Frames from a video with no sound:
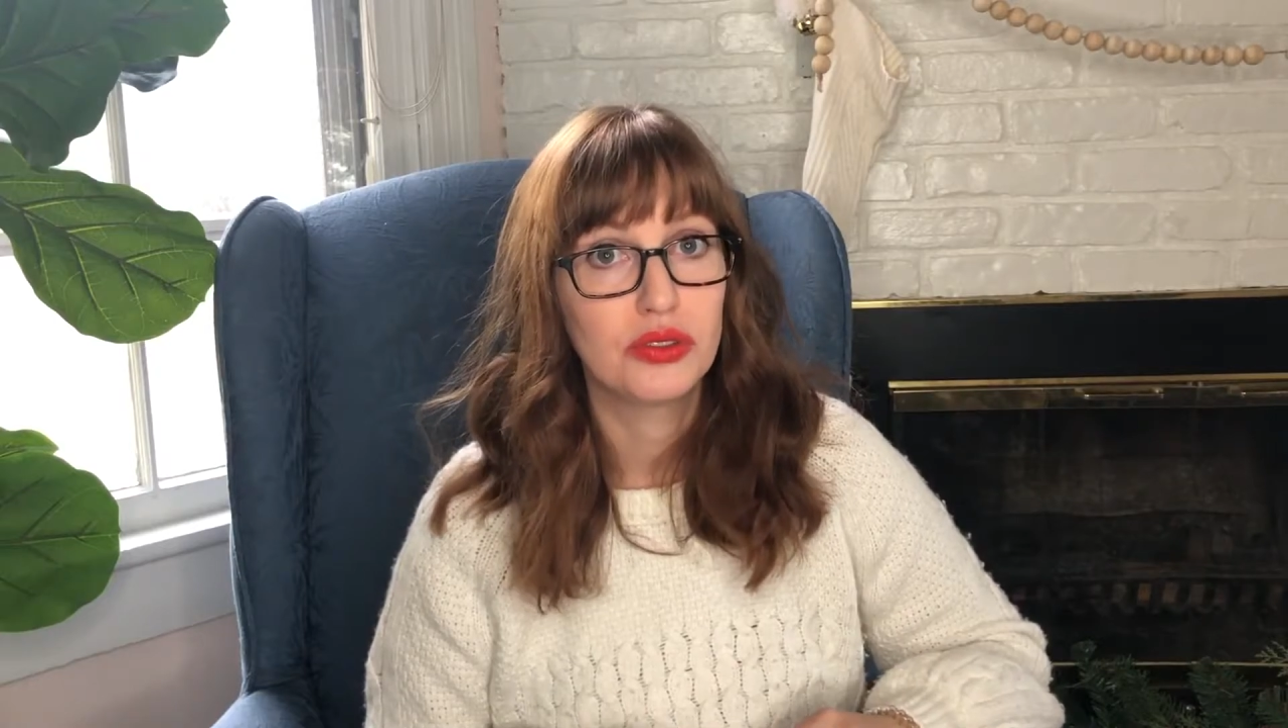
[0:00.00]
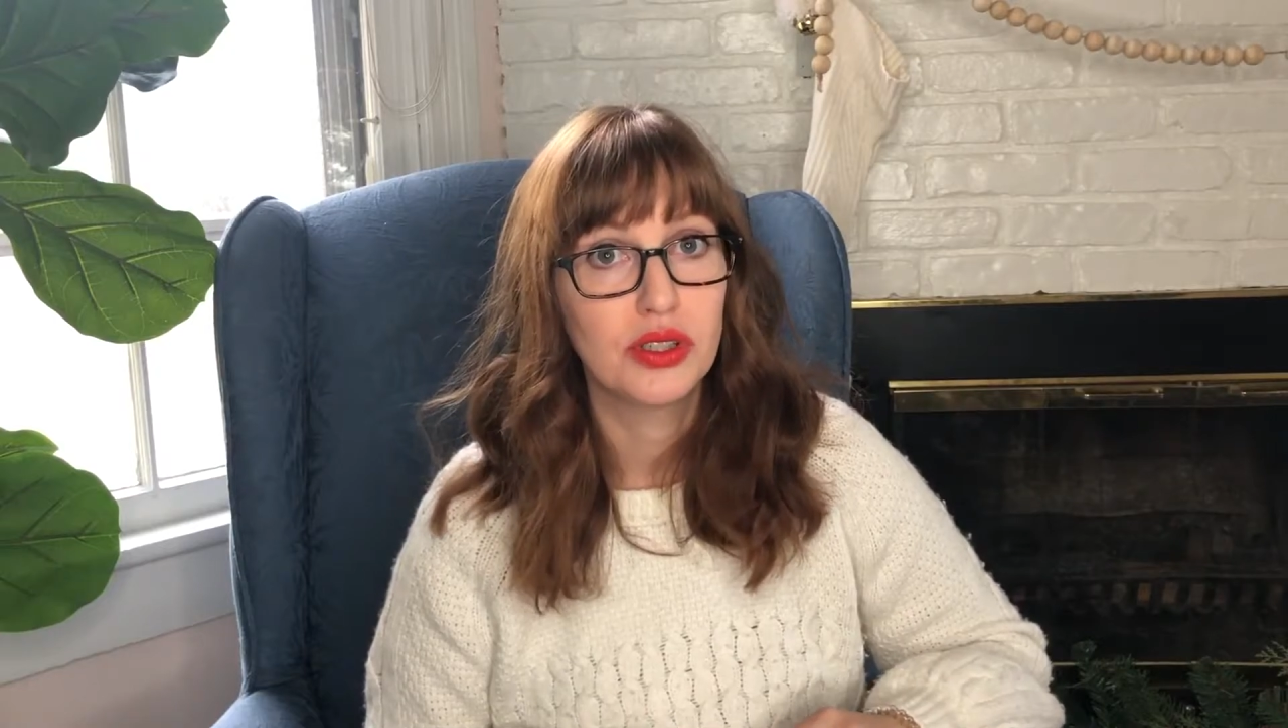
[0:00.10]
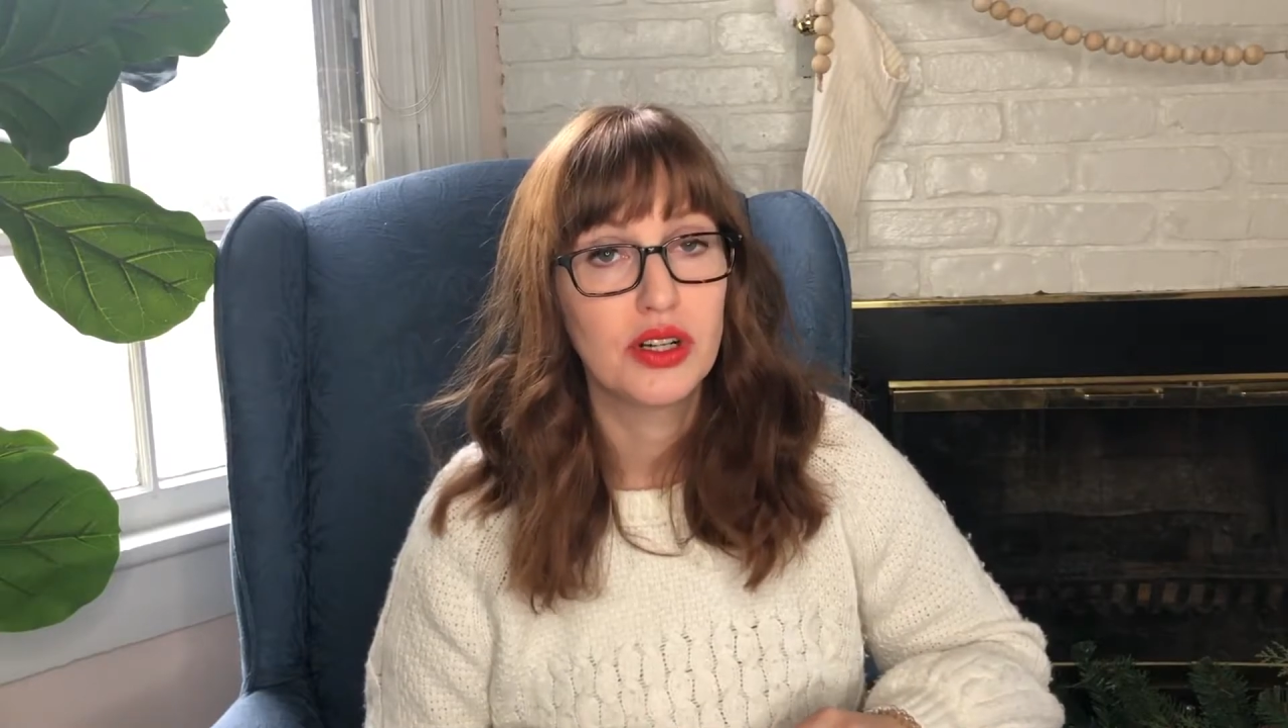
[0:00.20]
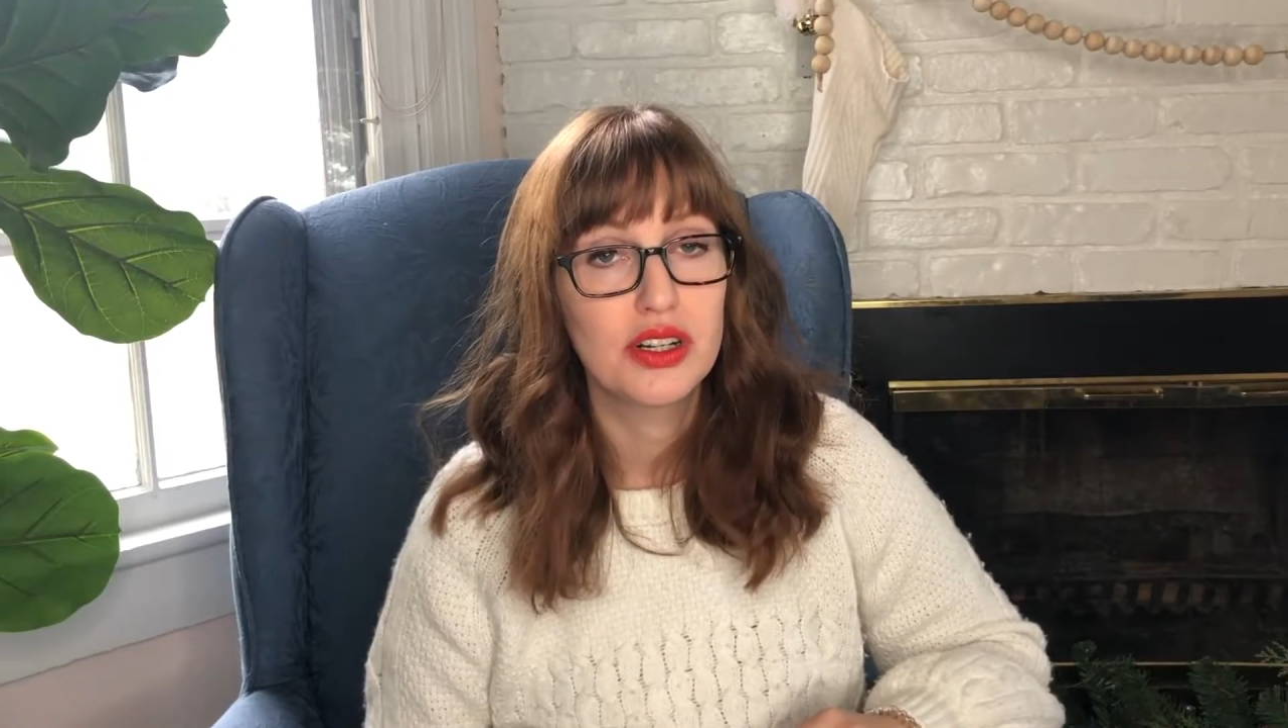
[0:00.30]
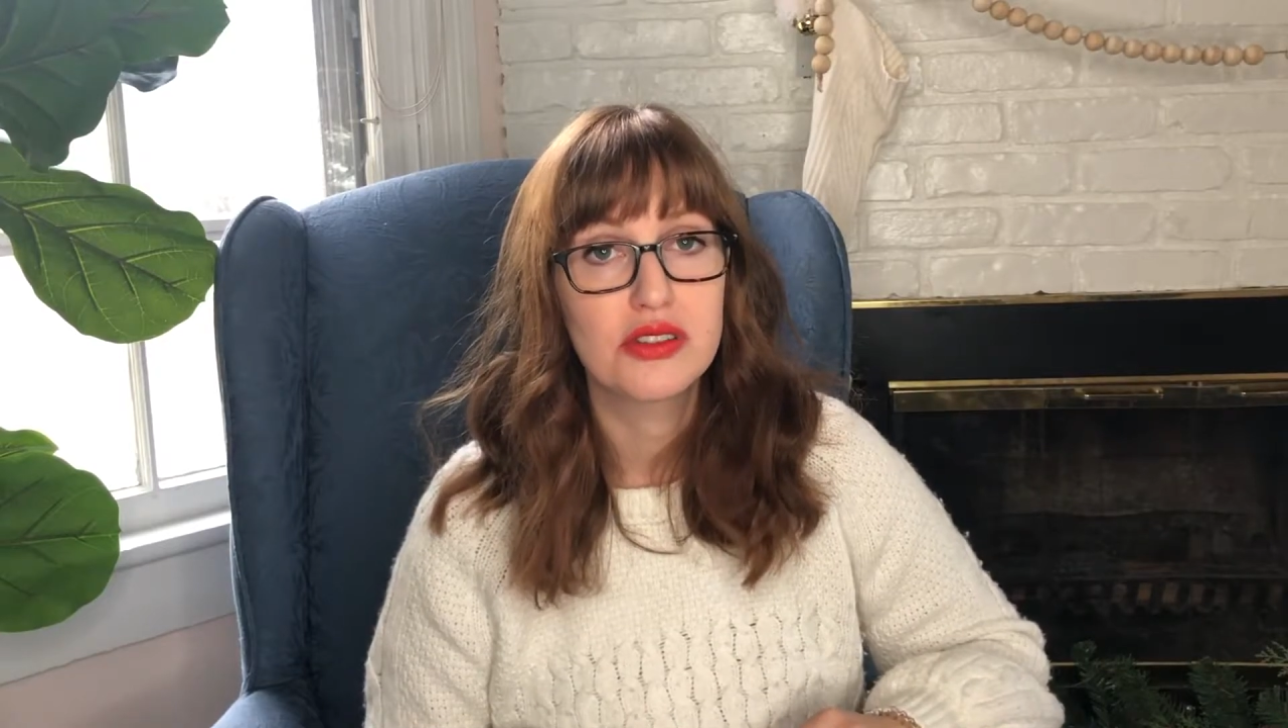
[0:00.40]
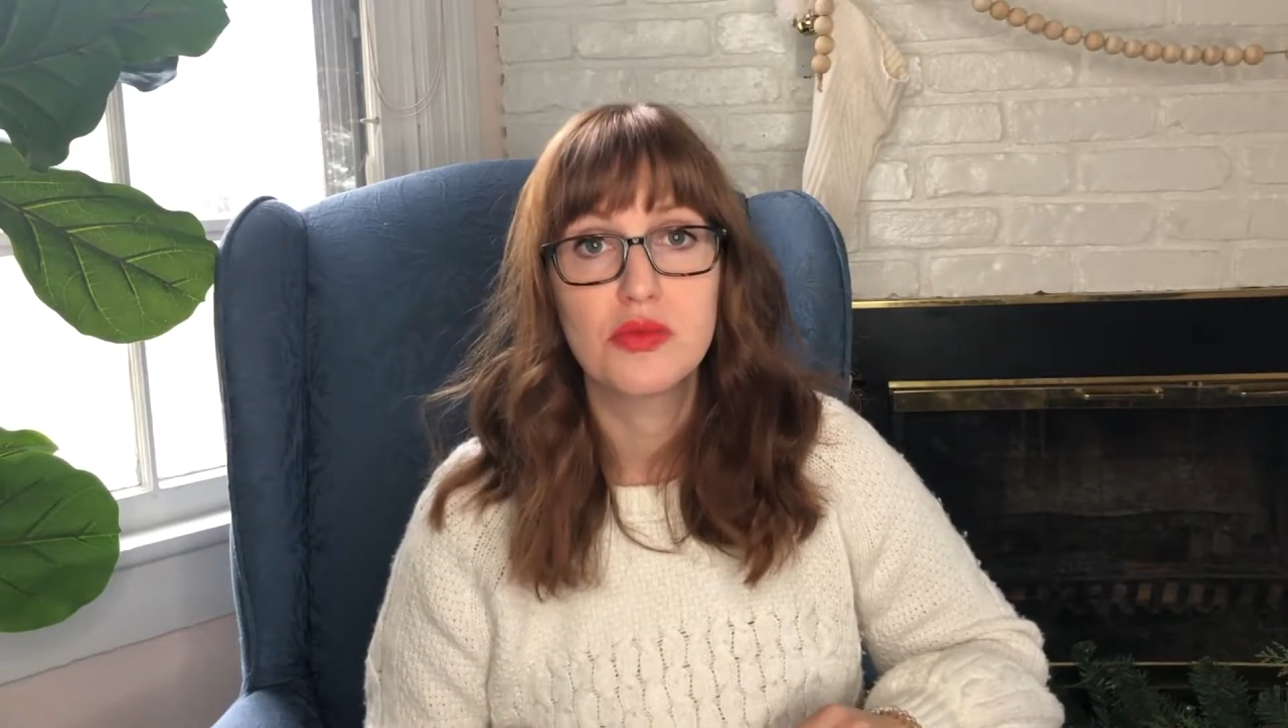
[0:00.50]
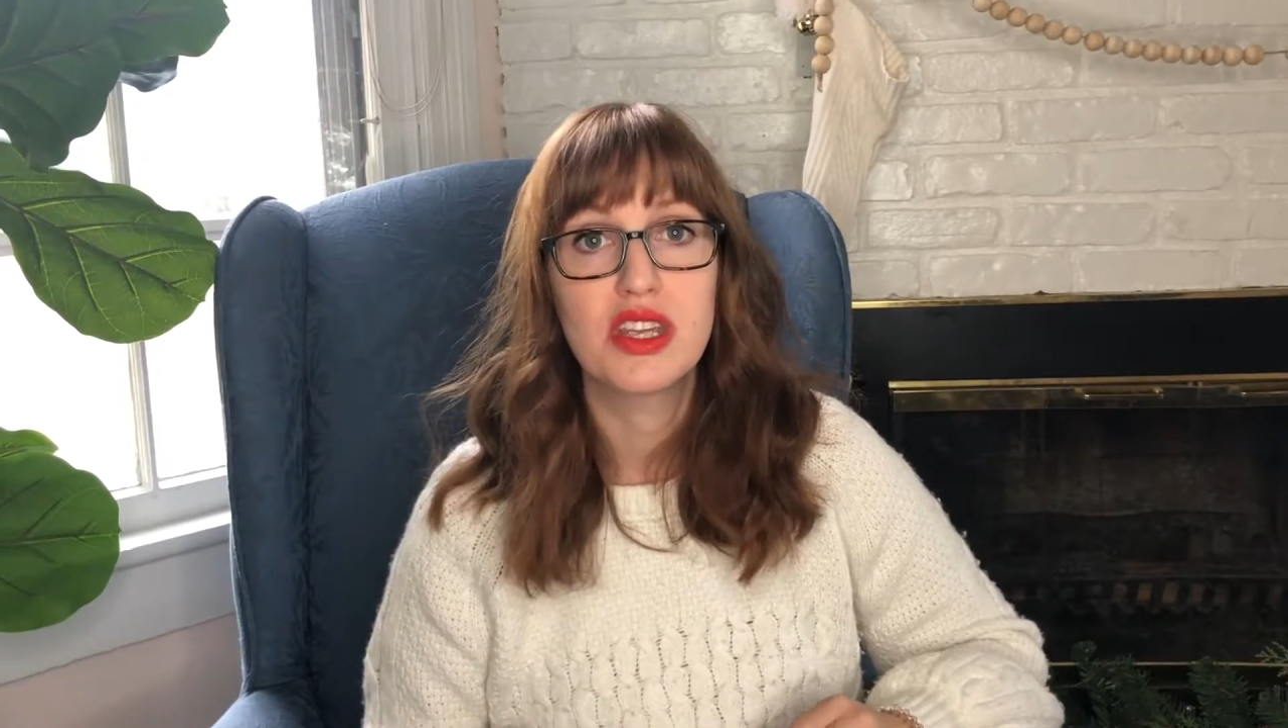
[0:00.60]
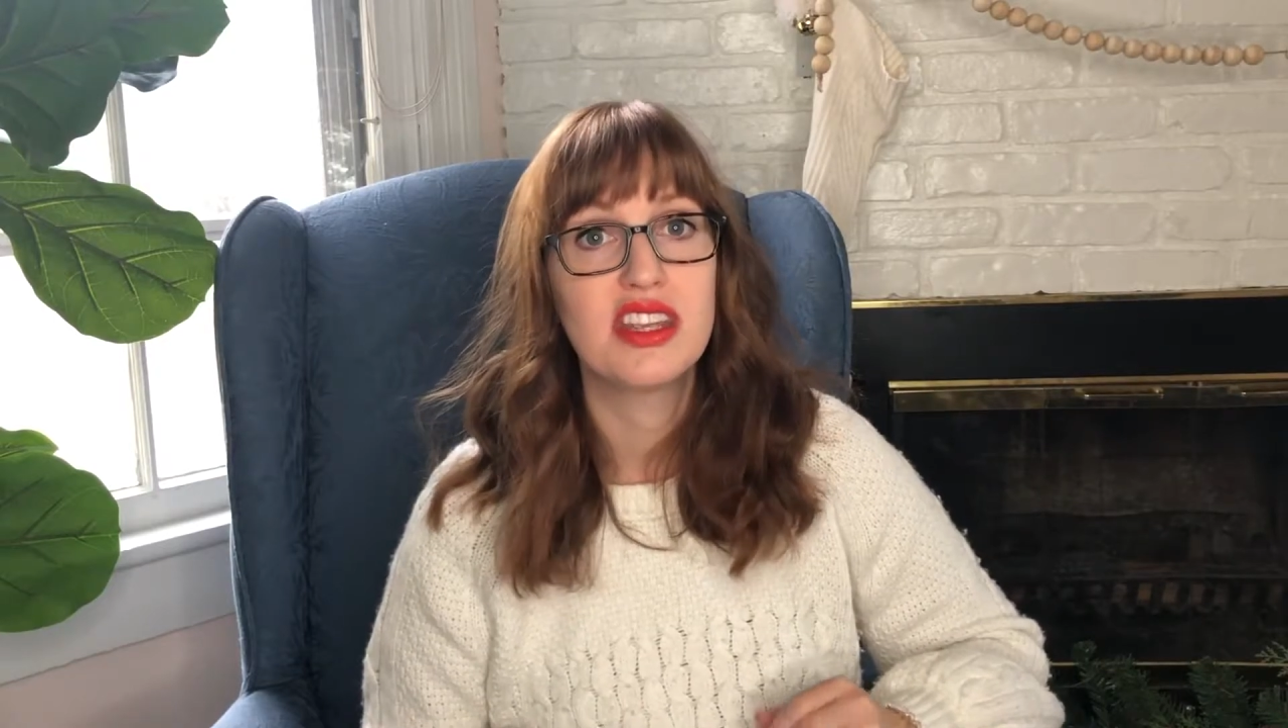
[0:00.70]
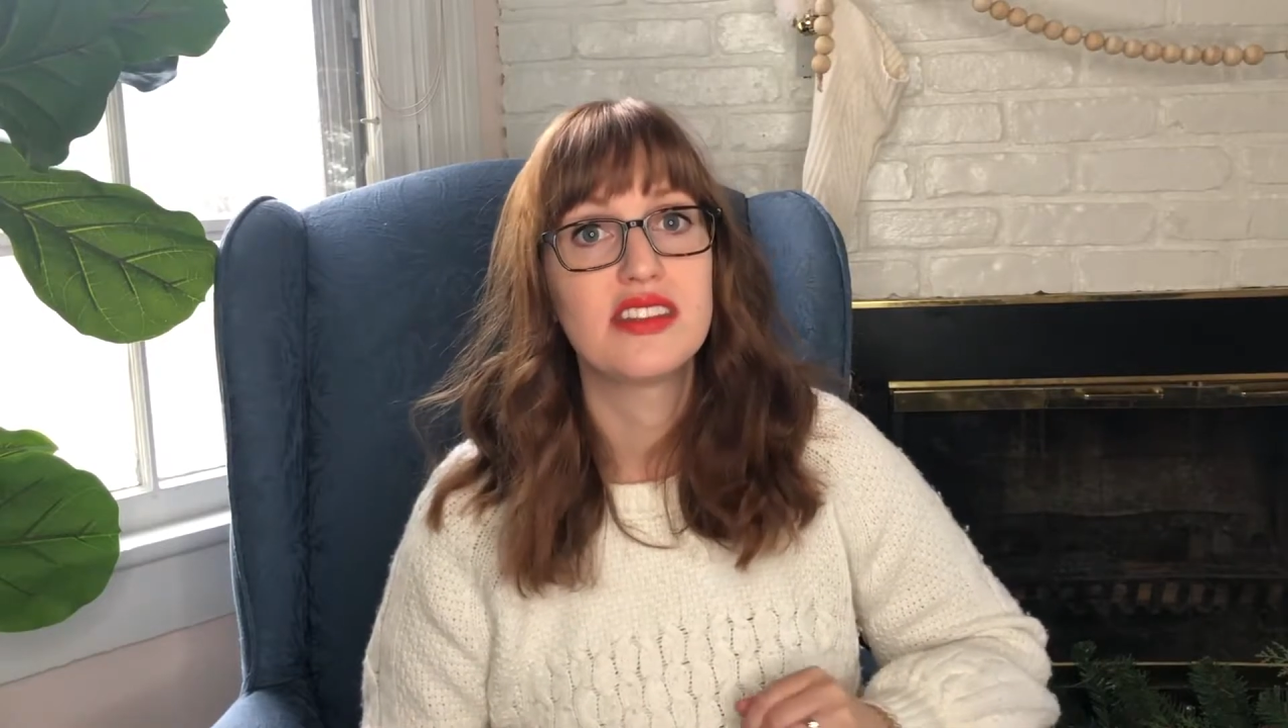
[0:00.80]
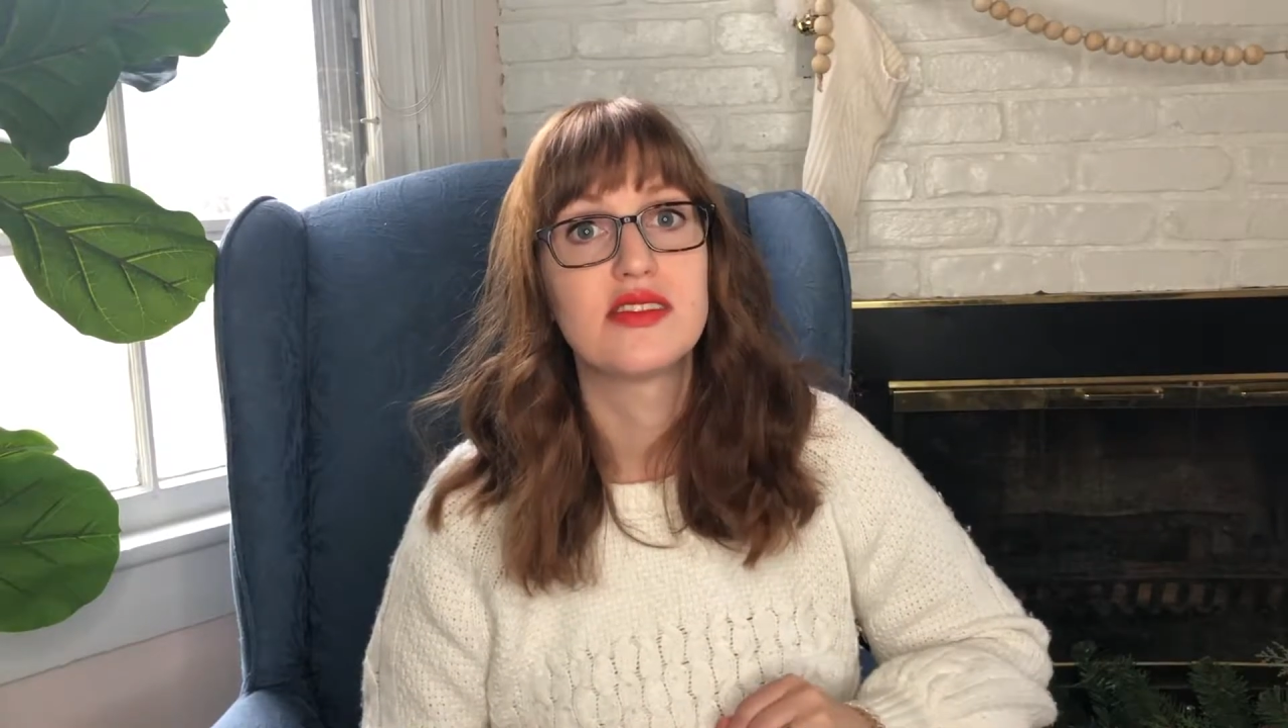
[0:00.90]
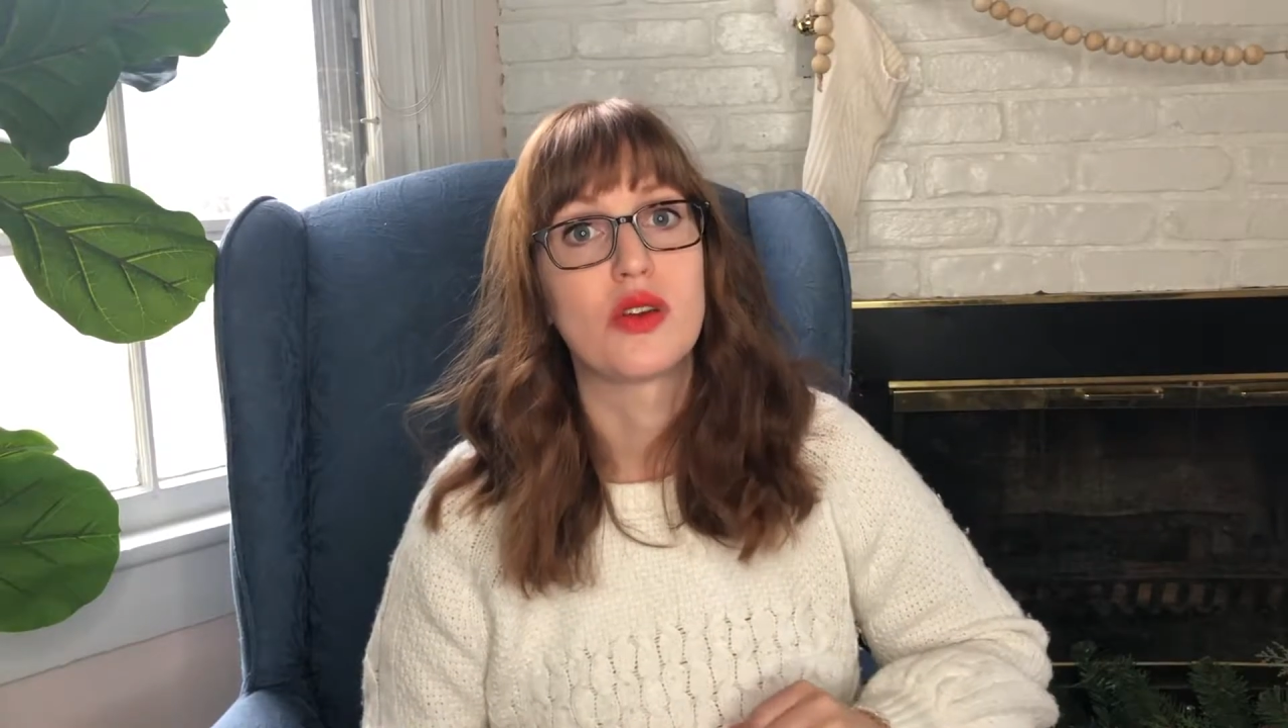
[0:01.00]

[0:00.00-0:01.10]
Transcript: for Christmas